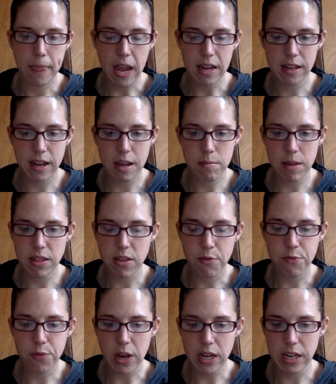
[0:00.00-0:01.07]
That guy made
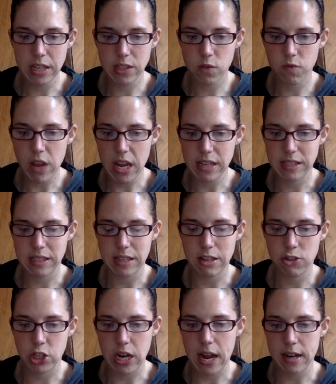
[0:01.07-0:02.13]
the funniest face,
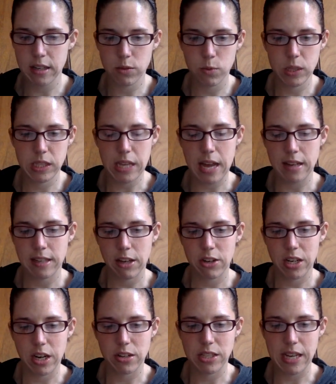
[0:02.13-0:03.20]
said Jack as we sat
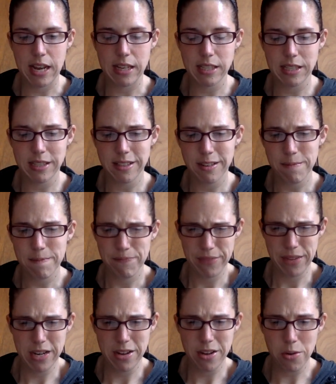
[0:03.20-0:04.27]
down at our desks.
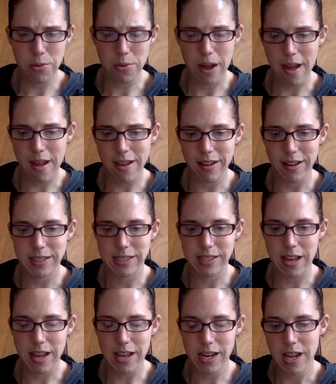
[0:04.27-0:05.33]
I know, right? I
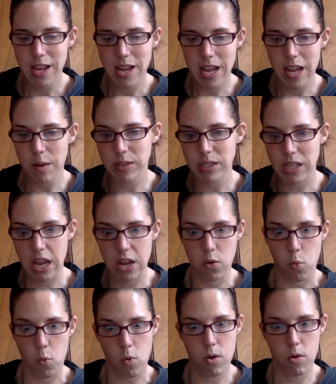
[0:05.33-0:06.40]
said he was
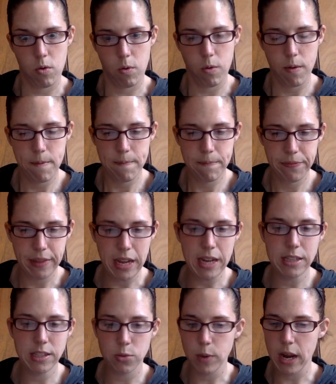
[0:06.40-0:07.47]
like, Whoa,
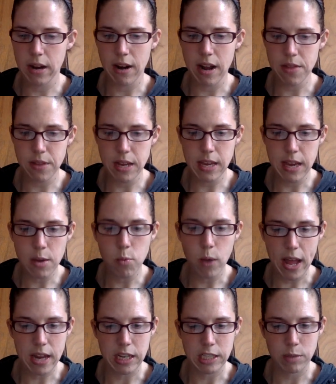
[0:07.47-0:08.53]
I swear, I think he
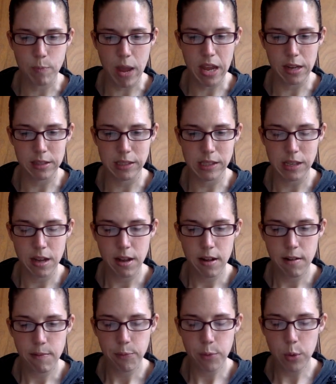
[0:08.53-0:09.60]
wet his pants.
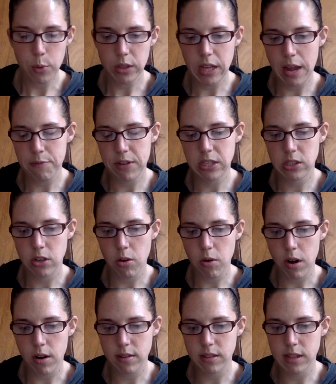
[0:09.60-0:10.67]
We were laughing
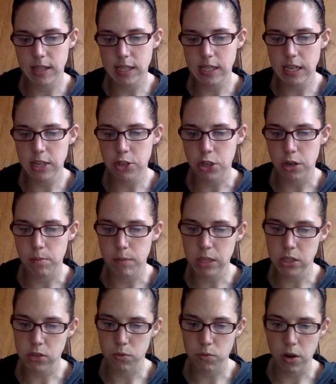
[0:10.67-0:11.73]
so hard that the teacher,
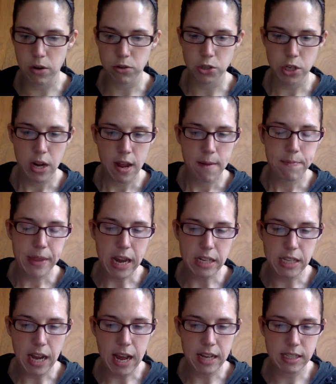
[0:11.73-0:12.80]
Mr. Roche,
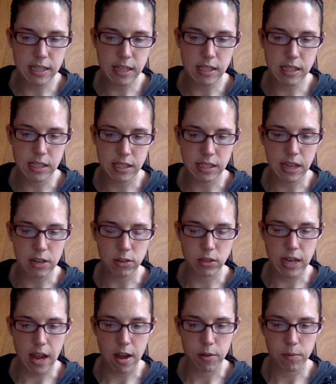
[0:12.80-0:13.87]
had to ask us to settle
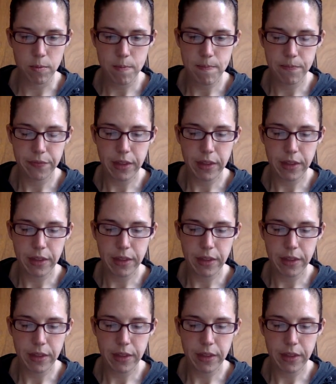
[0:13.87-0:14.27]
down.